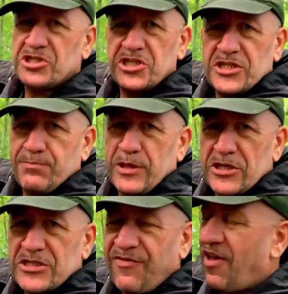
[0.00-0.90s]
which is your
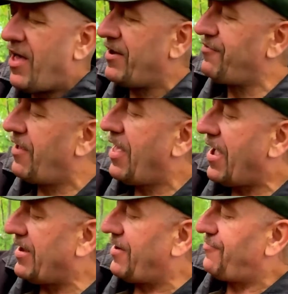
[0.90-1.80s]
+5.
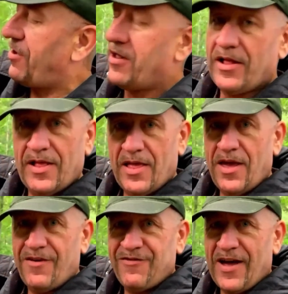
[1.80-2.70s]
I have
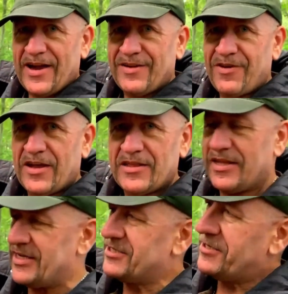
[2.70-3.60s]
a
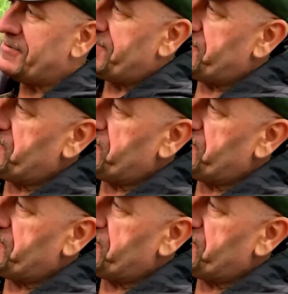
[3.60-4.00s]
5-litre